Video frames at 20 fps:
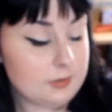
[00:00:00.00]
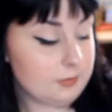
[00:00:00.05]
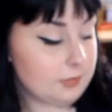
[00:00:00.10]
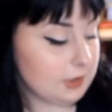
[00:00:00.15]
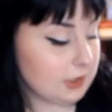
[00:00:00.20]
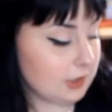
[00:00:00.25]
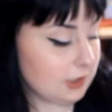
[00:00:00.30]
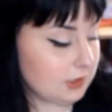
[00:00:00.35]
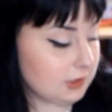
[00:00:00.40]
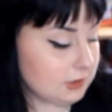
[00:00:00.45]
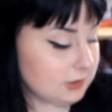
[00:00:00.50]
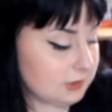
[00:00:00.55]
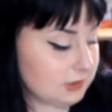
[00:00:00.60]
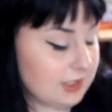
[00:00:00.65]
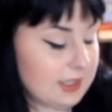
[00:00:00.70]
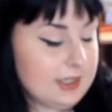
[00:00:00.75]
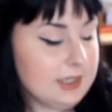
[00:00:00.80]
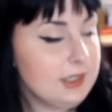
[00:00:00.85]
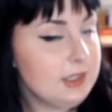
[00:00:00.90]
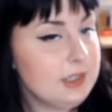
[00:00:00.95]
because
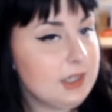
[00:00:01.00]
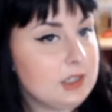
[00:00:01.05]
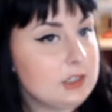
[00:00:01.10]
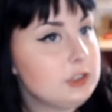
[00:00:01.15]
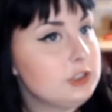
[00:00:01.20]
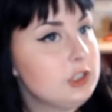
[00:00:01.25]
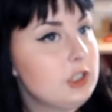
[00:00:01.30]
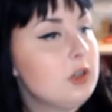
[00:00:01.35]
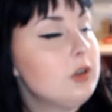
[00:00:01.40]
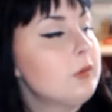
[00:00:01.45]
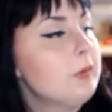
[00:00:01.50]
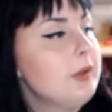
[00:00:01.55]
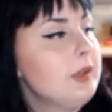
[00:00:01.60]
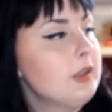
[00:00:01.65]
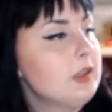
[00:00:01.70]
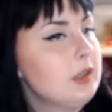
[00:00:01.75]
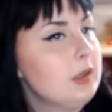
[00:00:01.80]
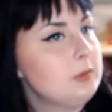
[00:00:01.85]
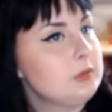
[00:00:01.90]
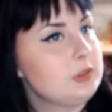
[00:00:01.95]
they did not joke when
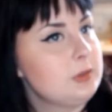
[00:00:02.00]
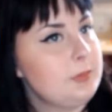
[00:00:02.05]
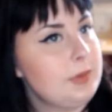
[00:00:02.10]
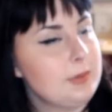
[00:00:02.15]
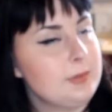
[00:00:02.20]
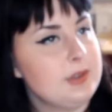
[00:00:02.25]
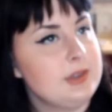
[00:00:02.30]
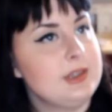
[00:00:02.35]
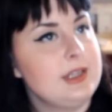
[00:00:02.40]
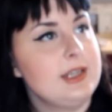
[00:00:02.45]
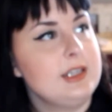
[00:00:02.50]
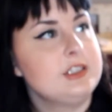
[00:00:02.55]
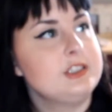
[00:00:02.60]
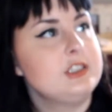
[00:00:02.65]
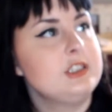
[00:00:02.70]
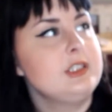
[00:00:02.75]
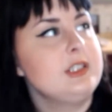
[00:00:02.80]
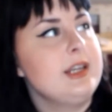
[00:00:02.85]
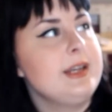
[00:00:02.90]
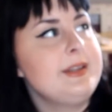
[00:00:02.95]
it comes to
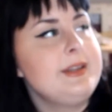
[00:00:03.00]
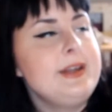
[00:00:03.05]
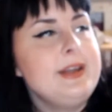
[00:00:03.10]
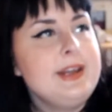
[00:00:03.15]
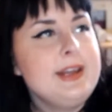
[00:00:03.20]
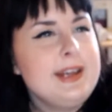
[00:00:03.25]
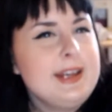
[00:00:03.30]
pigmentation and